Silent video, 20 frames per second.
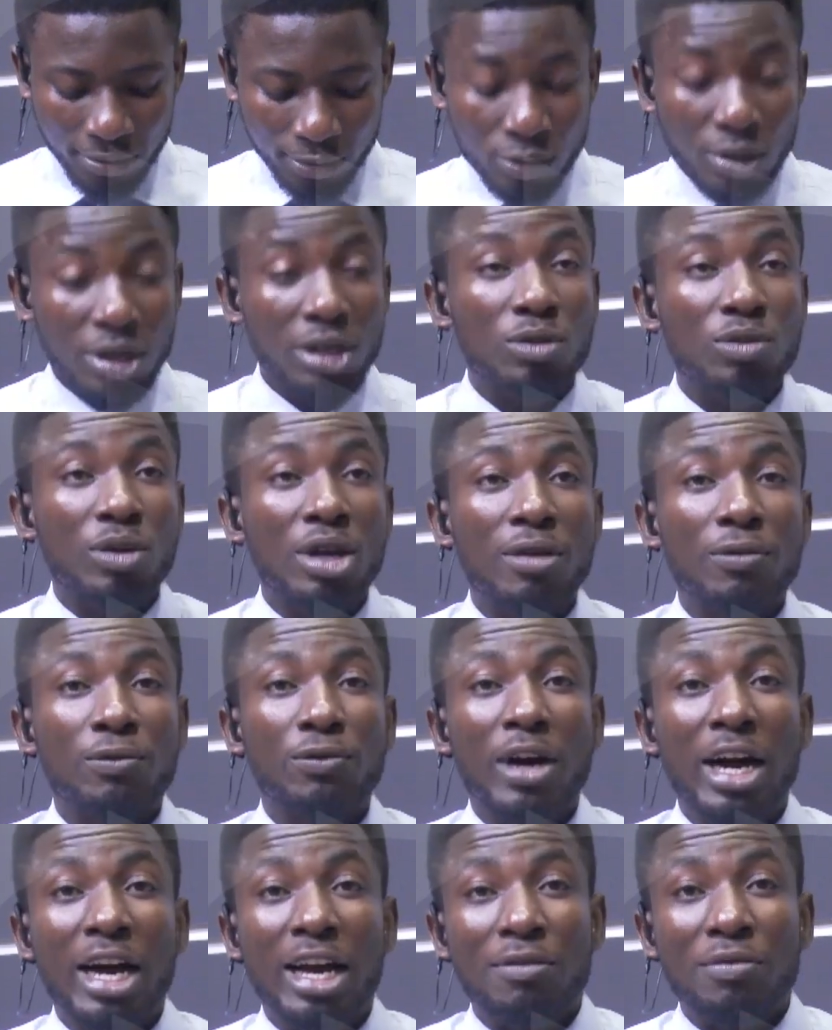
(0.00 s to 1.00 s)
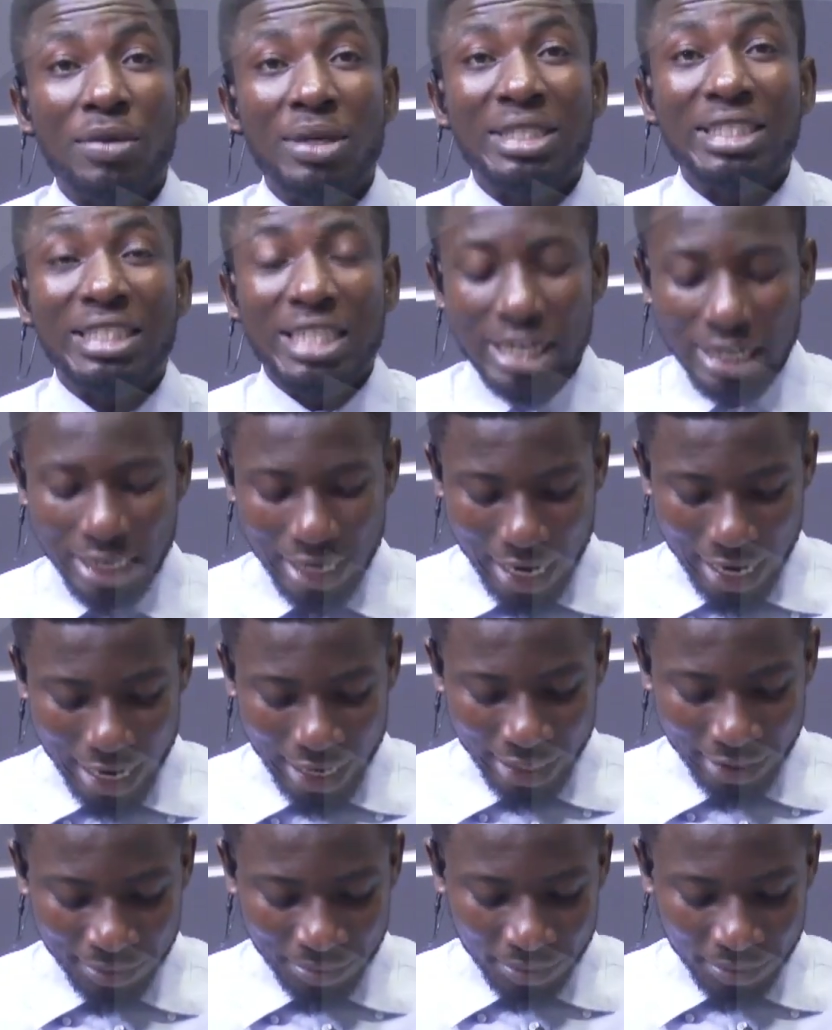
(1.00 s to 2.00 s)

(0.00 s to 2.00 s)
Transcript: 2025 as deadline,